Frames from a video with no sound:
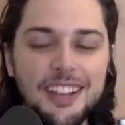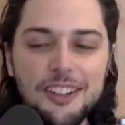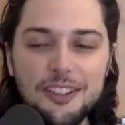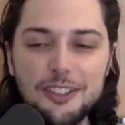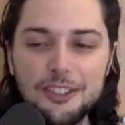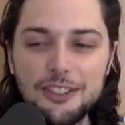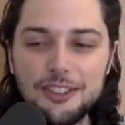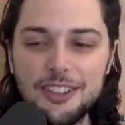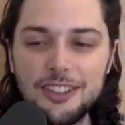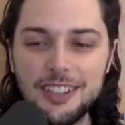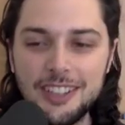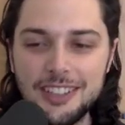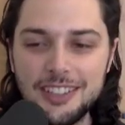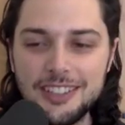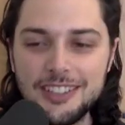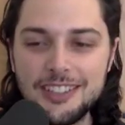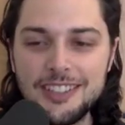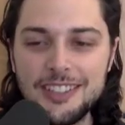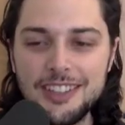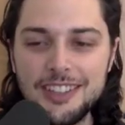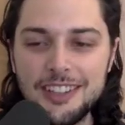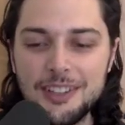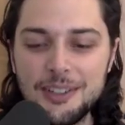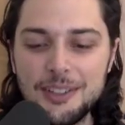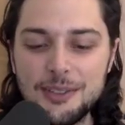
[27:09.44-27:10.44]
include links
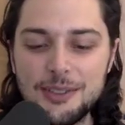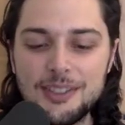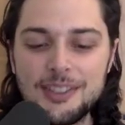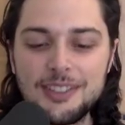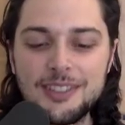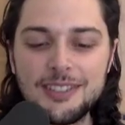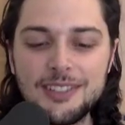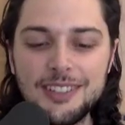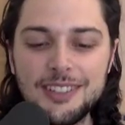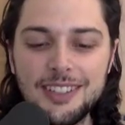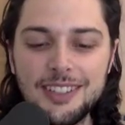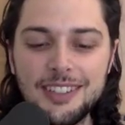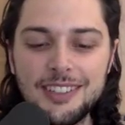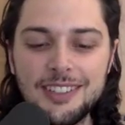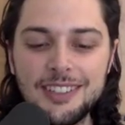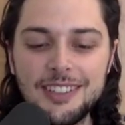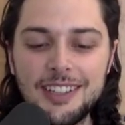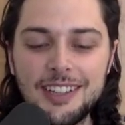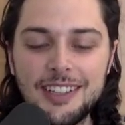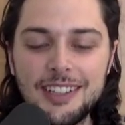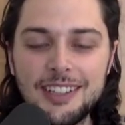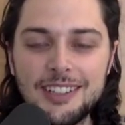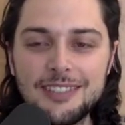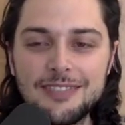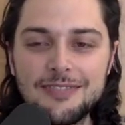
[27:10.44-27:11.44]
to those in
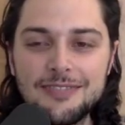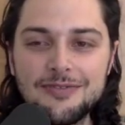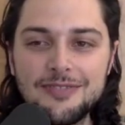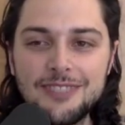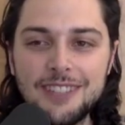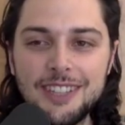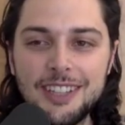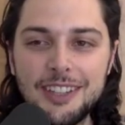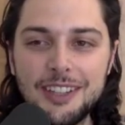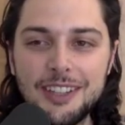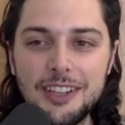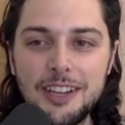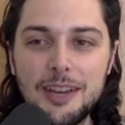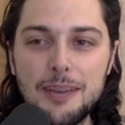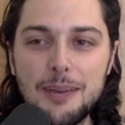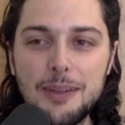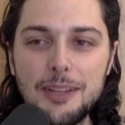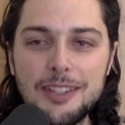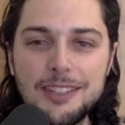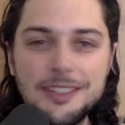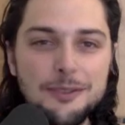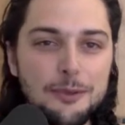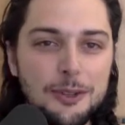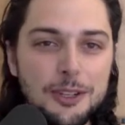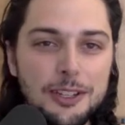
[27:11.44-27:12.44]
the
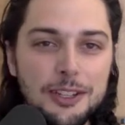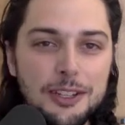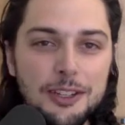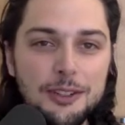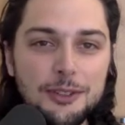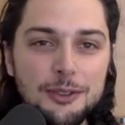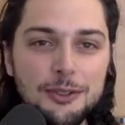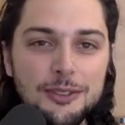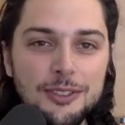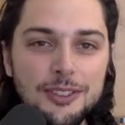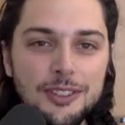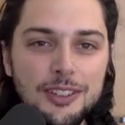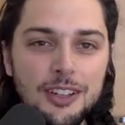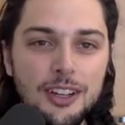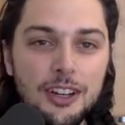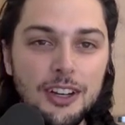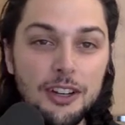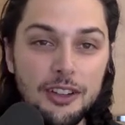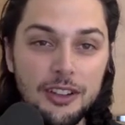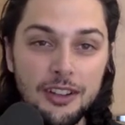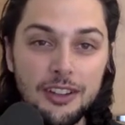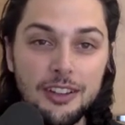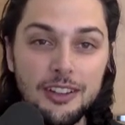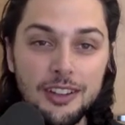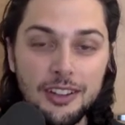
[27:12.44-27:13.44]
comments, and when you or
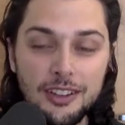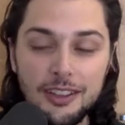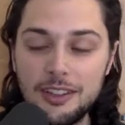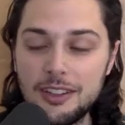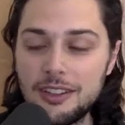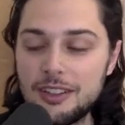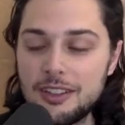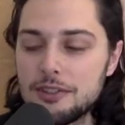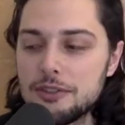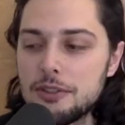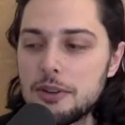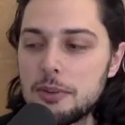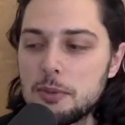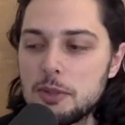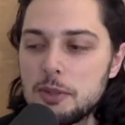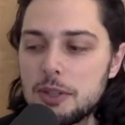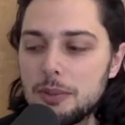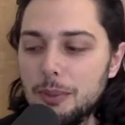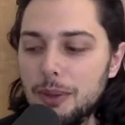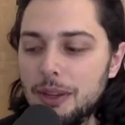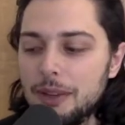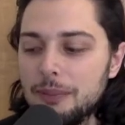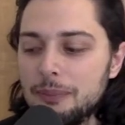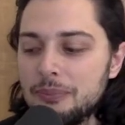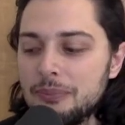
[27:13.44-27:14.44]
in the
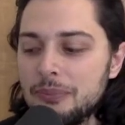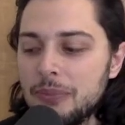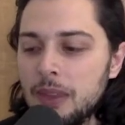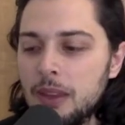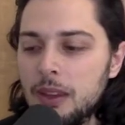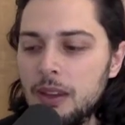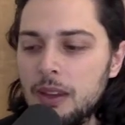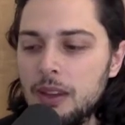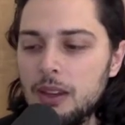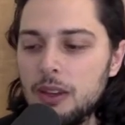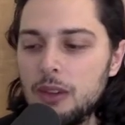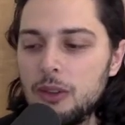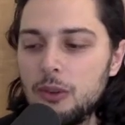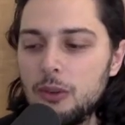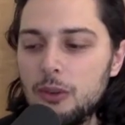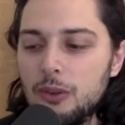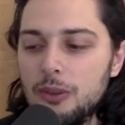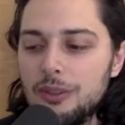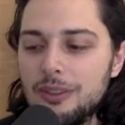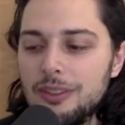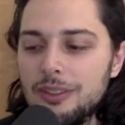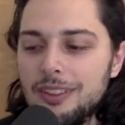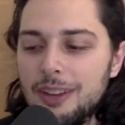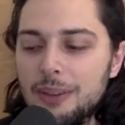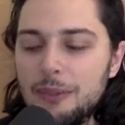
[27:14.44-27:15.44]
description. But
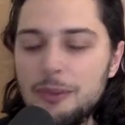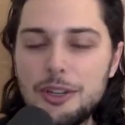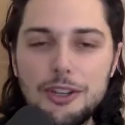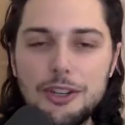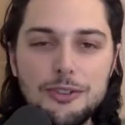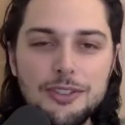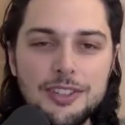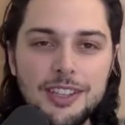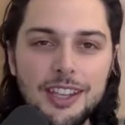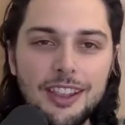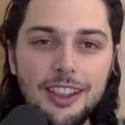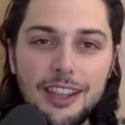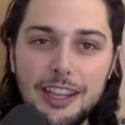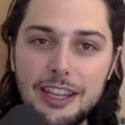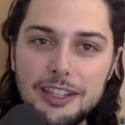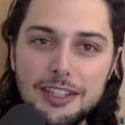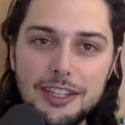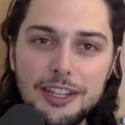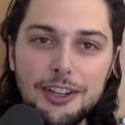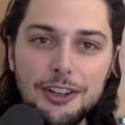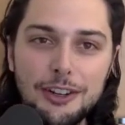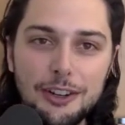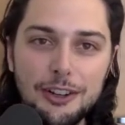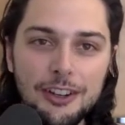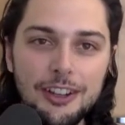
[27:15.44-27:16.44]
yeah, when you said
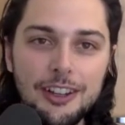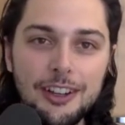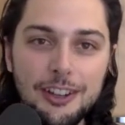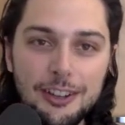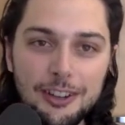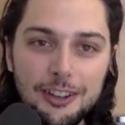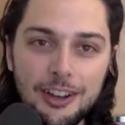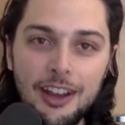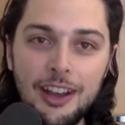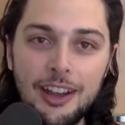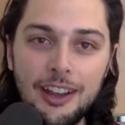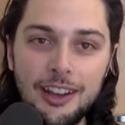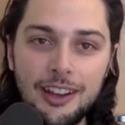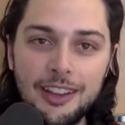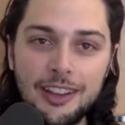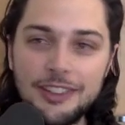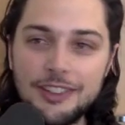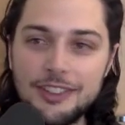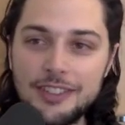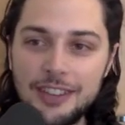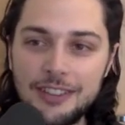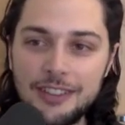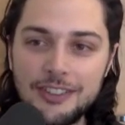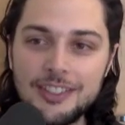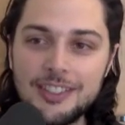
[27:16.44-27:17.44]
LinkedIn earlier on, I
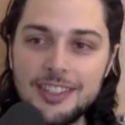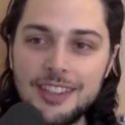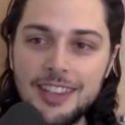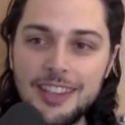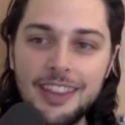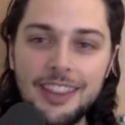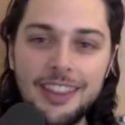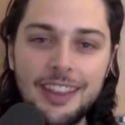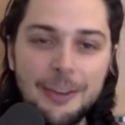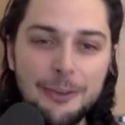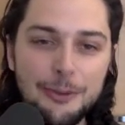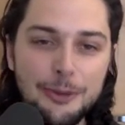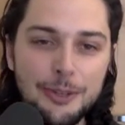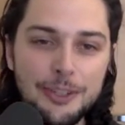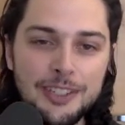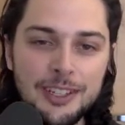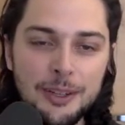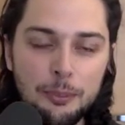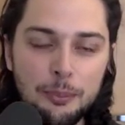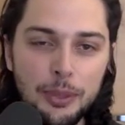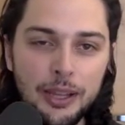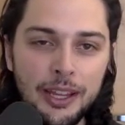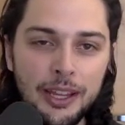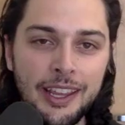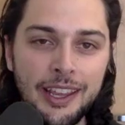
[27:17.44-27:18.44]
just have to say that
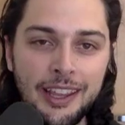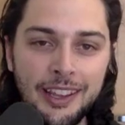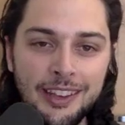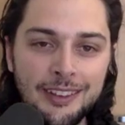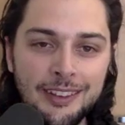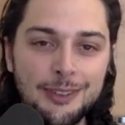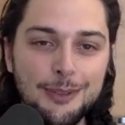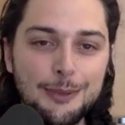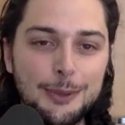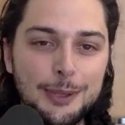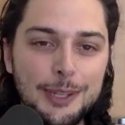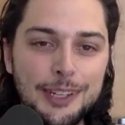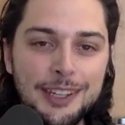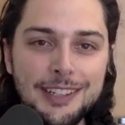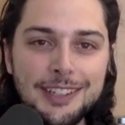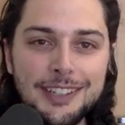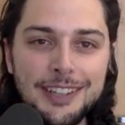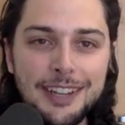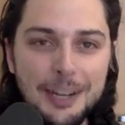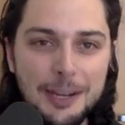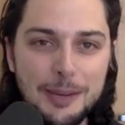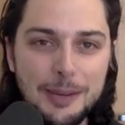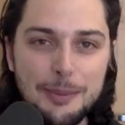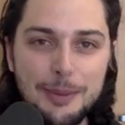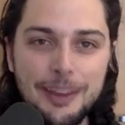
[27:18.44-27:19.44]
wasn't a plant. We didn't
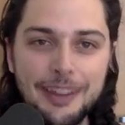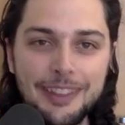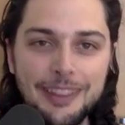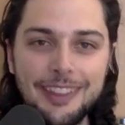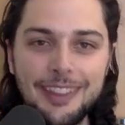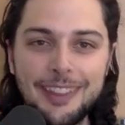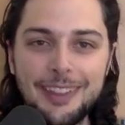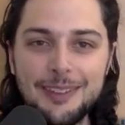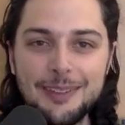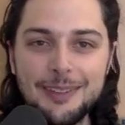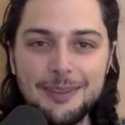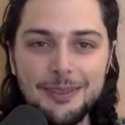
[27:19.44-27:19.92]
talk about that,